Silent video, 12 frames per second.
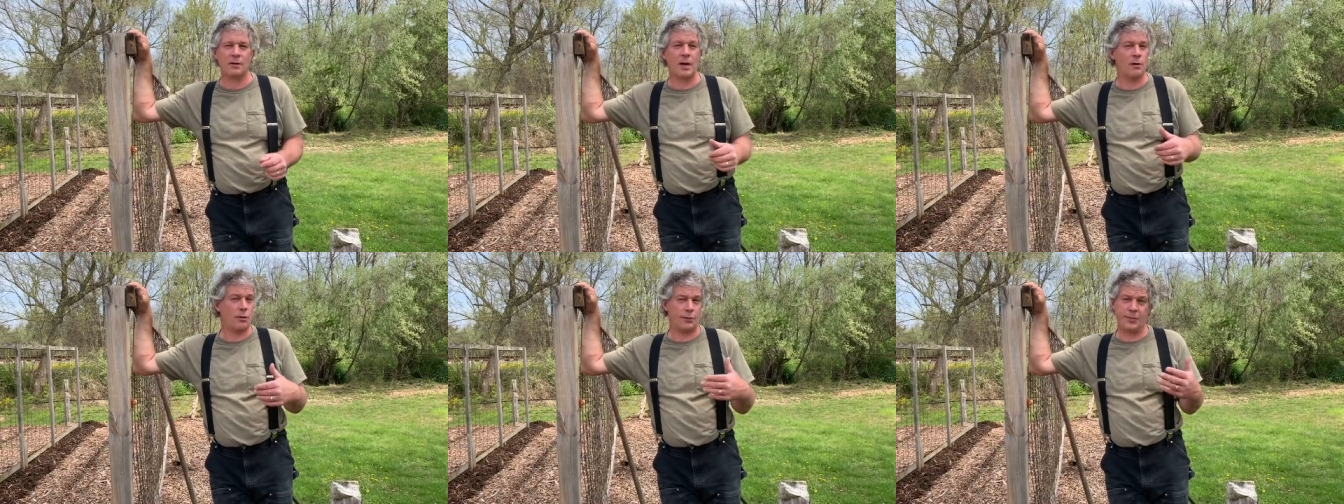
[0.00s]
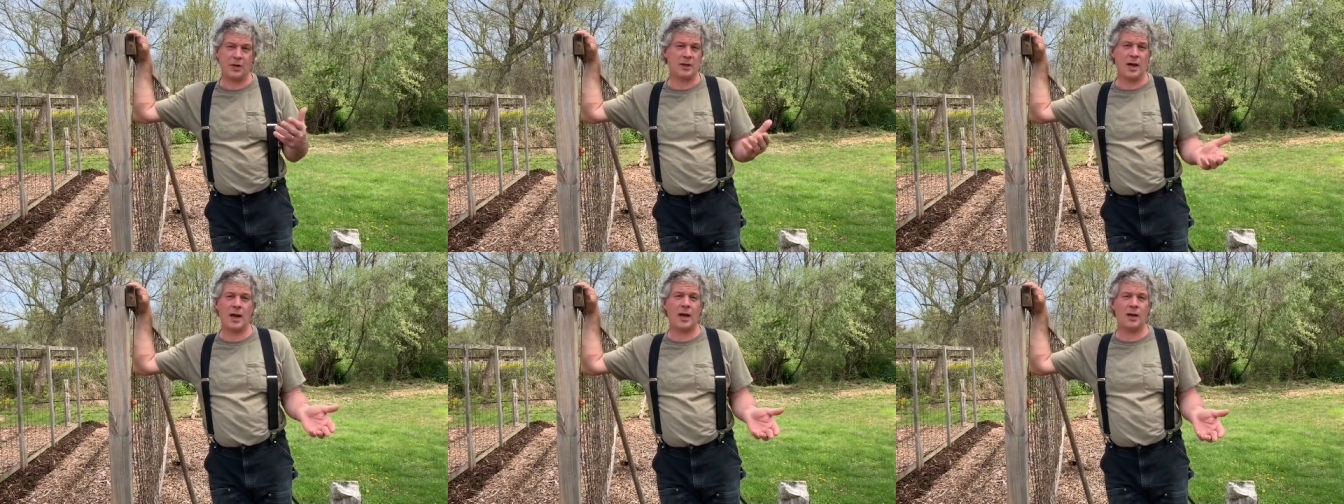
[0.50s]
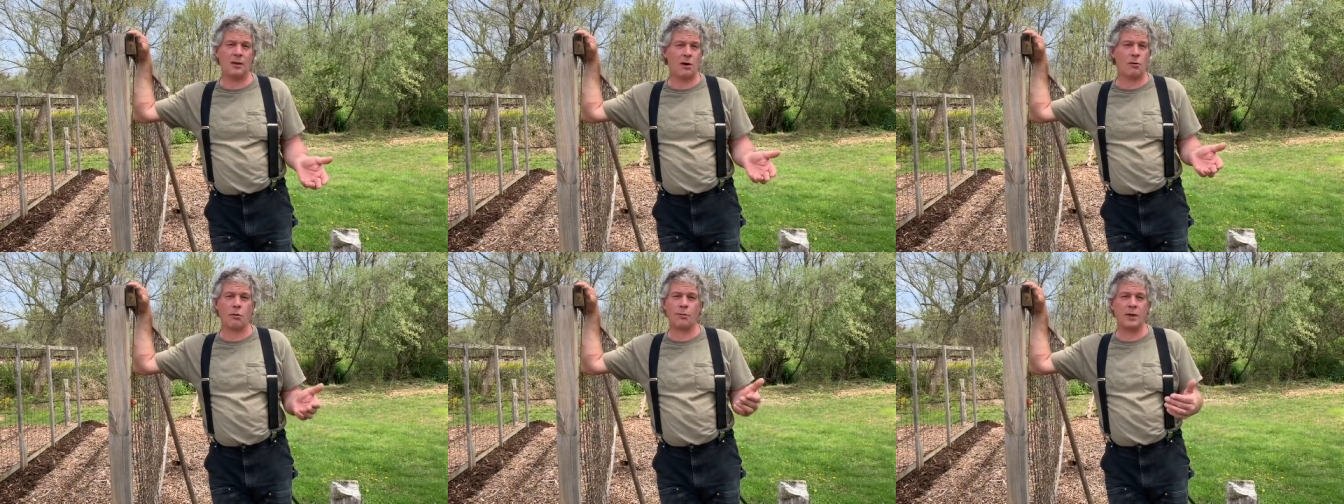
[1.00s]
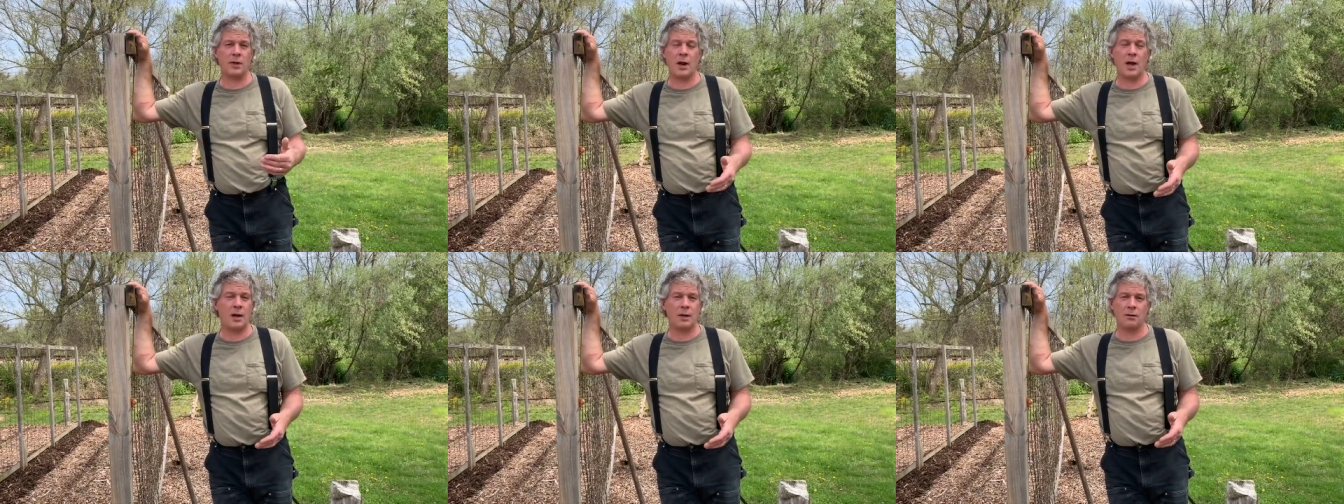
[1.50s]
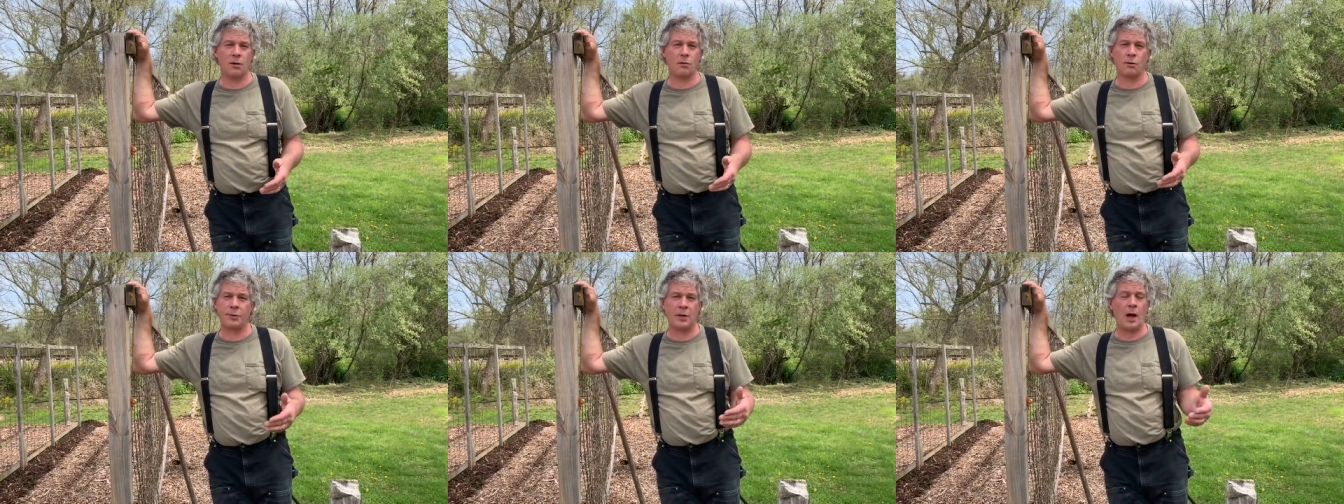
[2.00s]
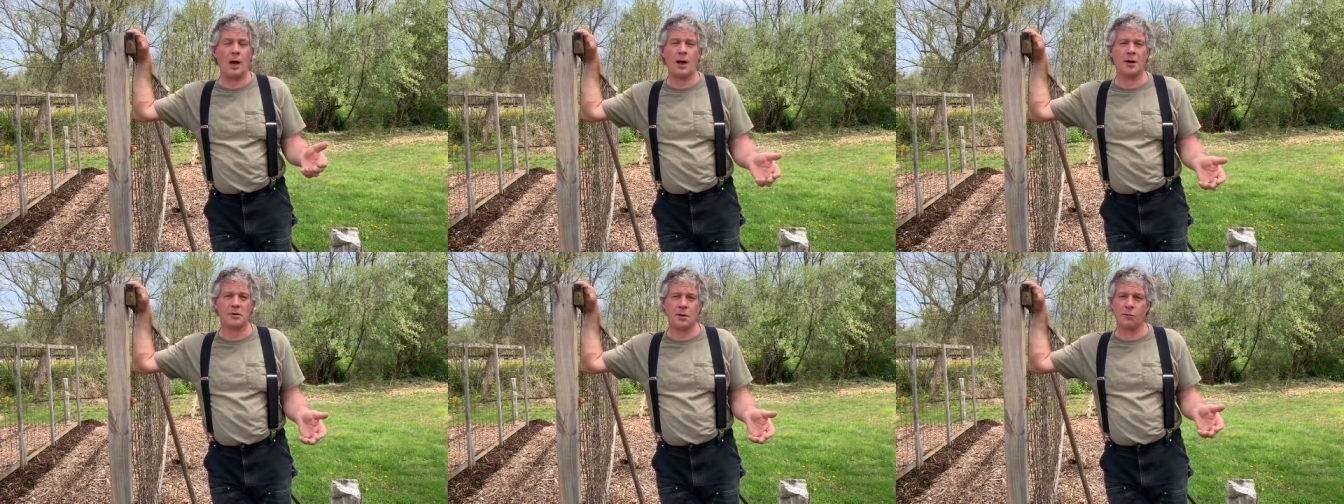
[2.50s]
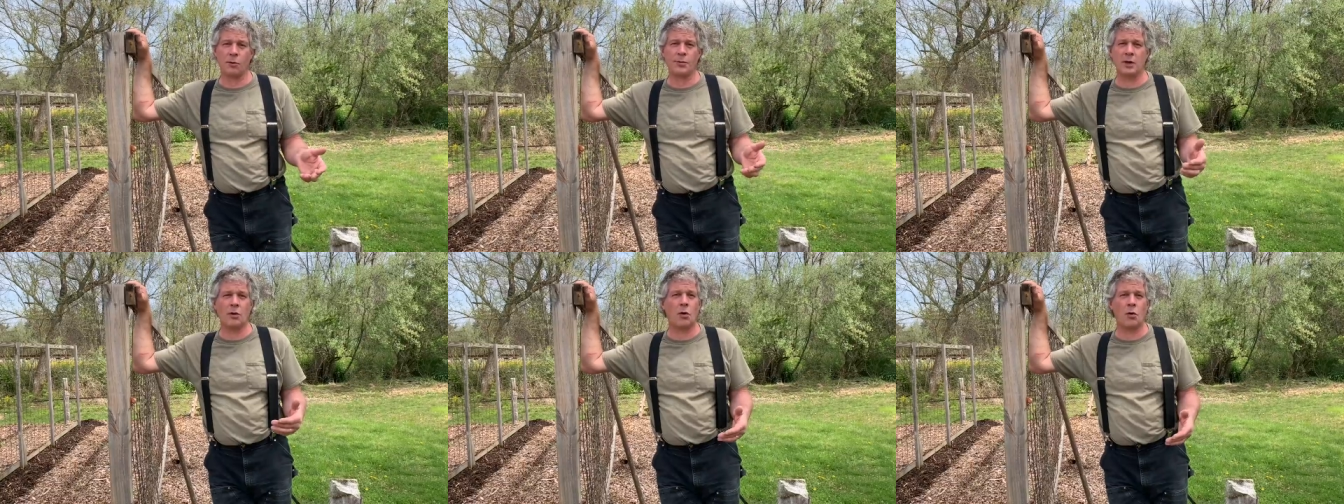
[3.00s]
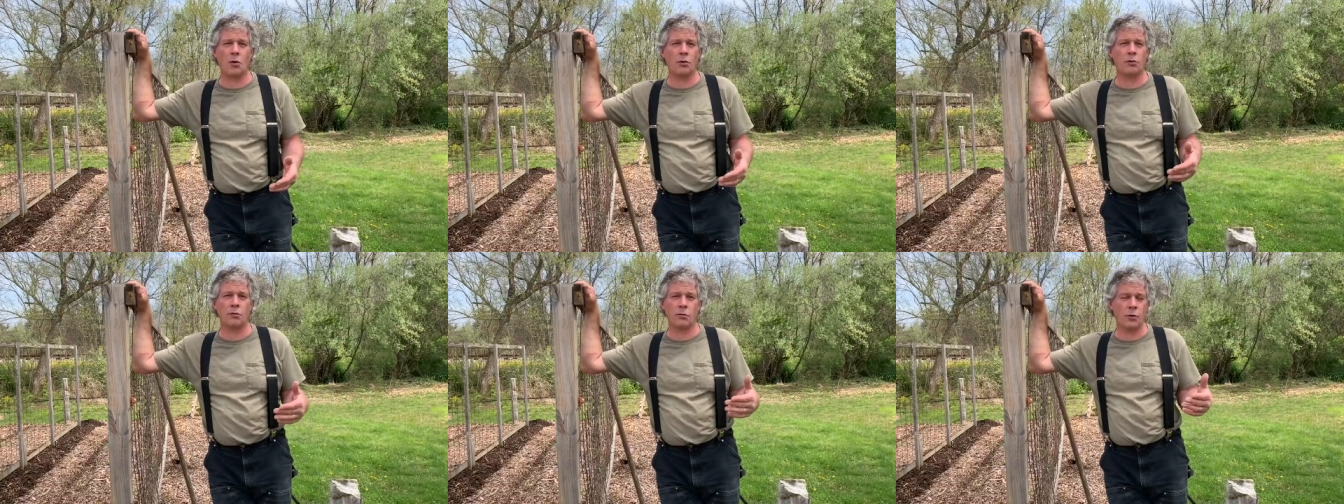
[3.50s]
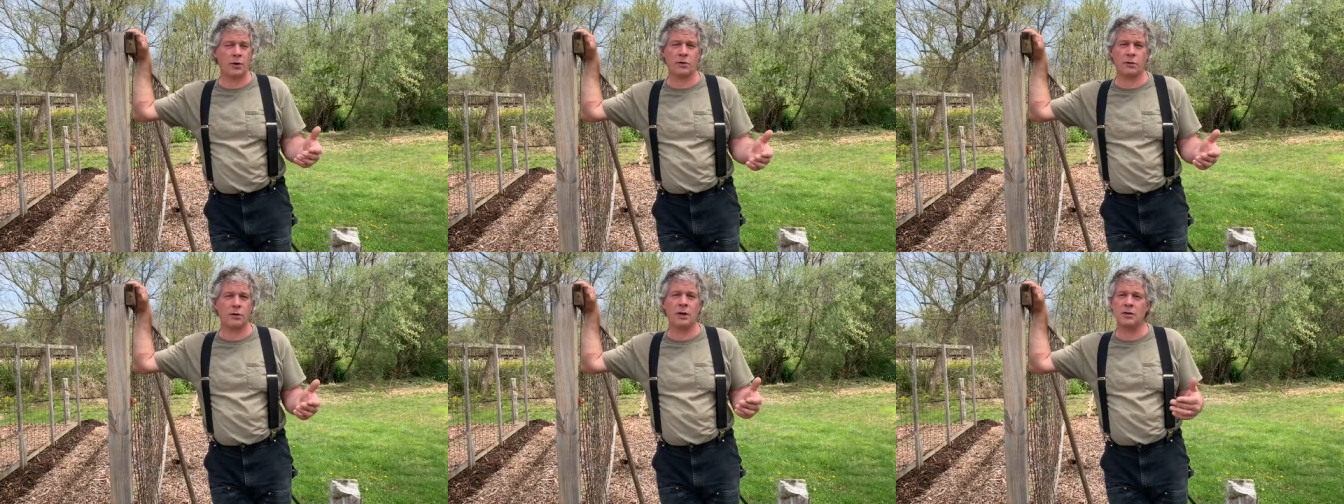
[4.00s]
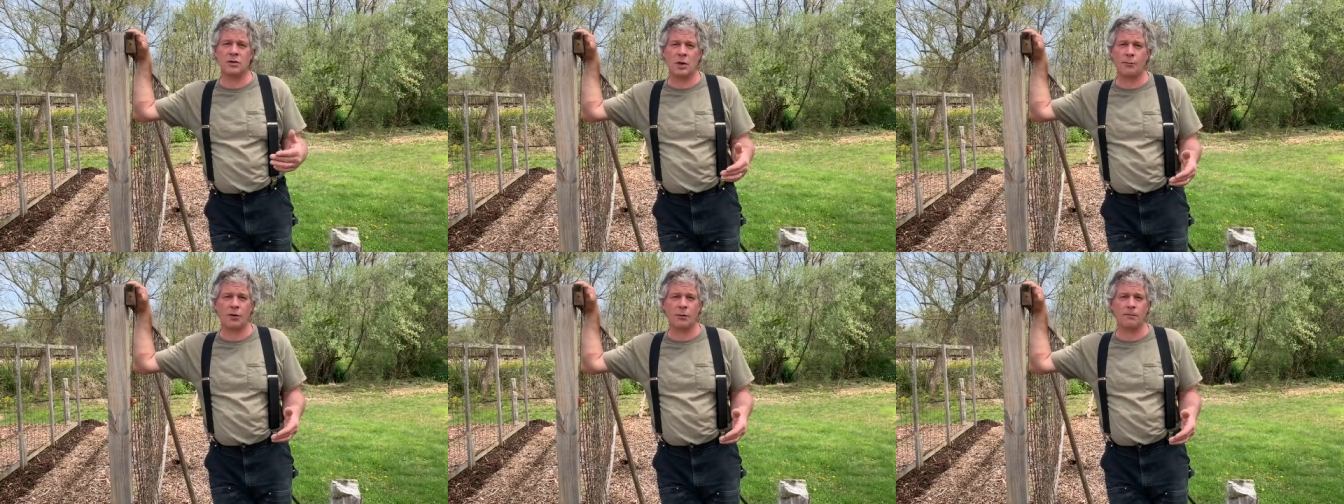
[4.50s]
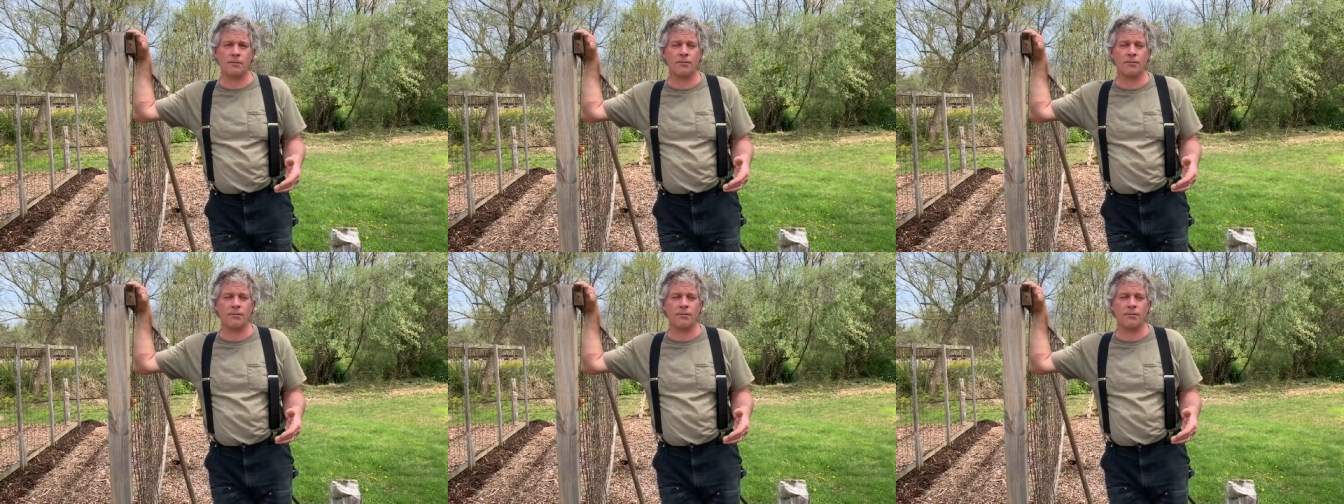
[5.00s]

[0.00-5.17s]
There will be day, there will be night, there will be hot, there will be cold, winter and summer.